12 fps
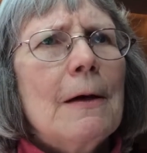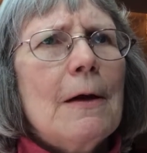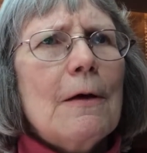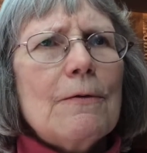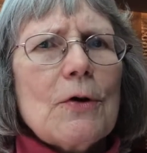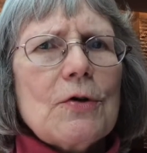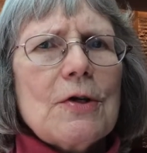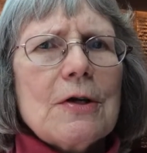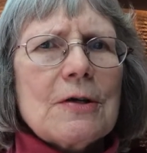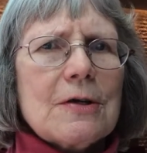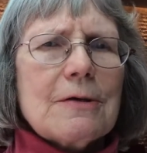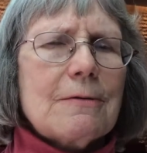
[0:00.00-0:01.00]

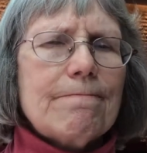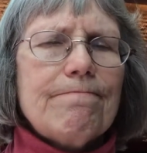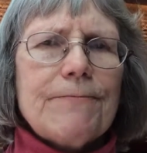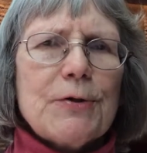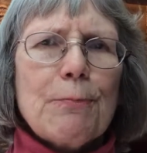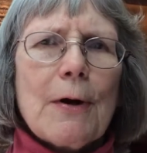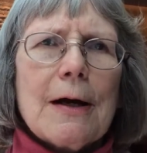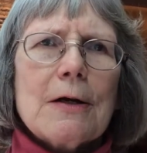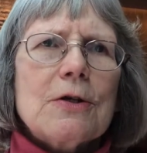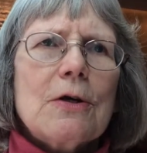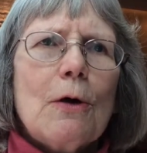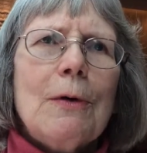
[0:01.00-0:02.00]
versus spring.
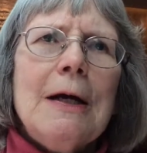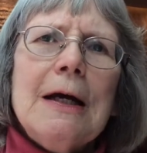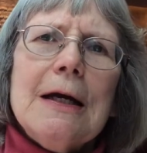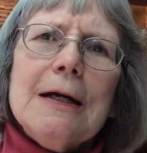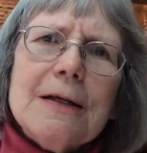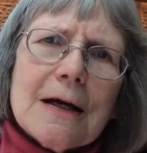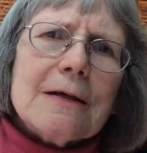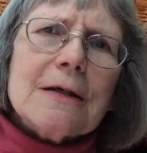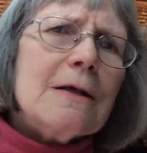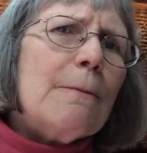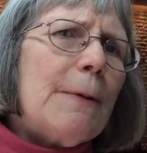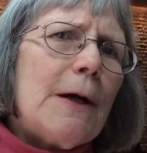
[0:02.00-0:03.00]
So it
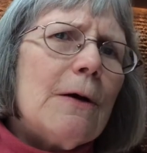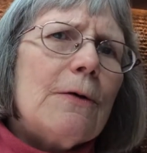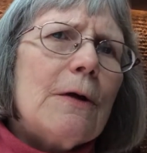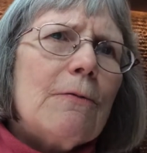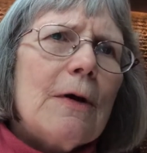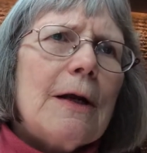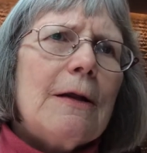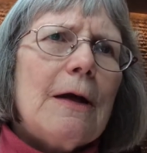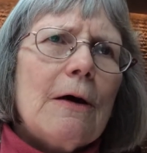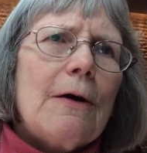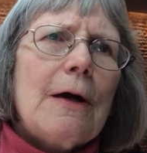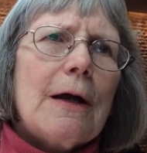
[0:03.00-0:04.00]
doesn't appear that running the
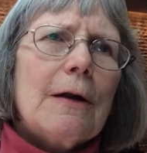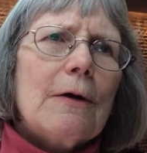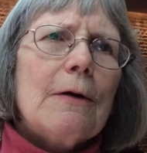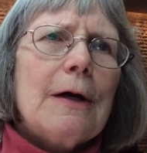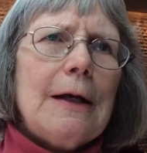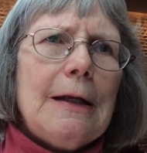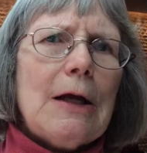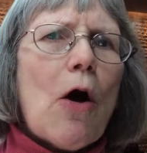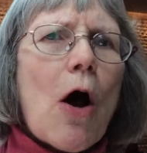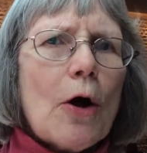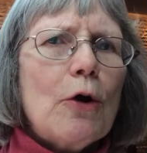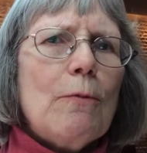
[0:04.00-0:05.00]
air handler in the
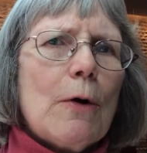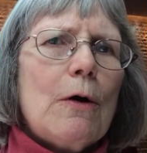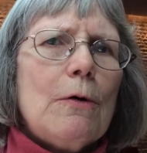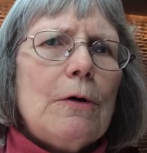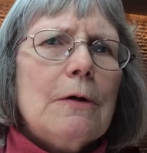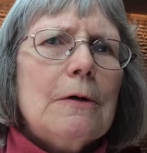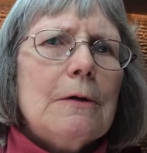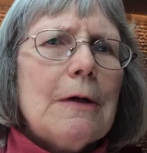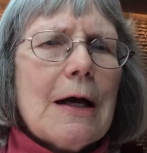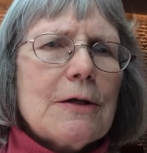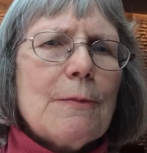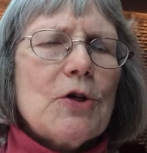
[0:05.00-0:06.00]
auto mode
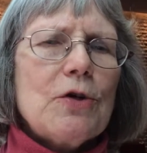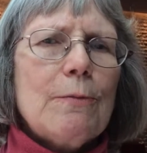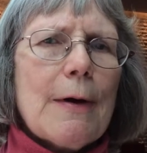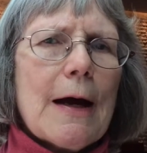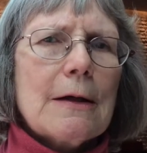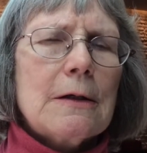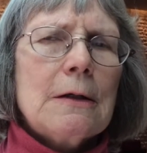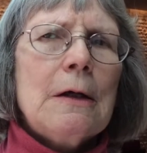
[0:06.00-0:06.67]
has much impact.